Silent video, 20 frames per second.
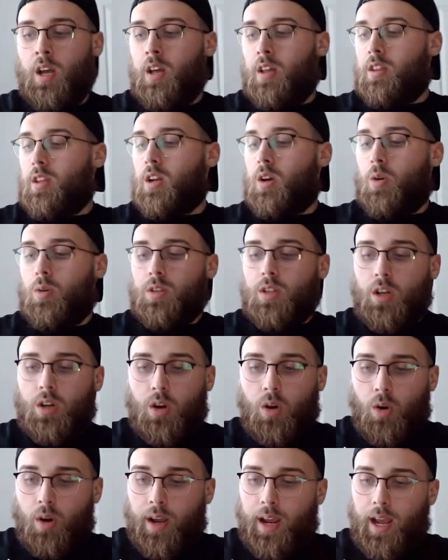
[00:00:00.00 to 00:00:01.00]
They know what they're
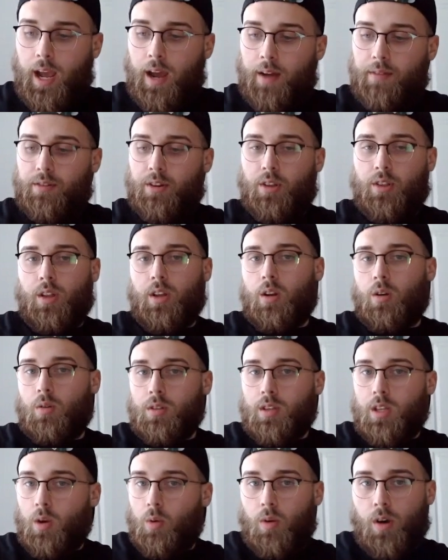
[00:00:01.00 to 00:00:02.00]
going after. They know
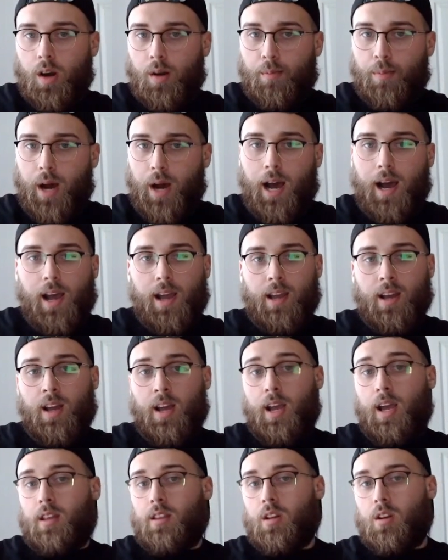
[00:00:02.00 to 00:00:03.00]
what they want to buy,
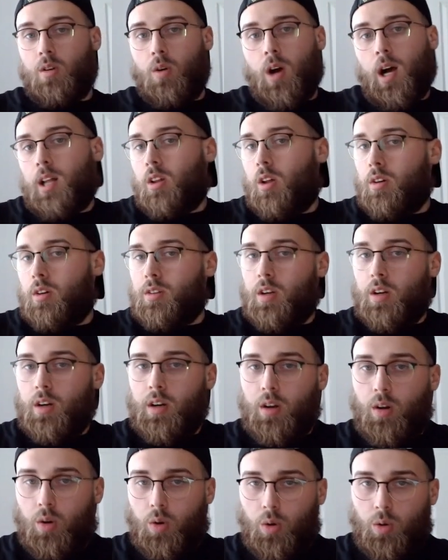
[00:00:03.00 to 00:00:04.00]
and they know how long they're going
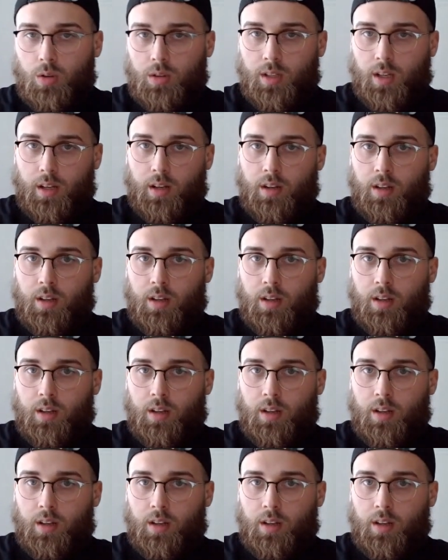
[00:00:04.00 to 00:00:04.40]
to hold it.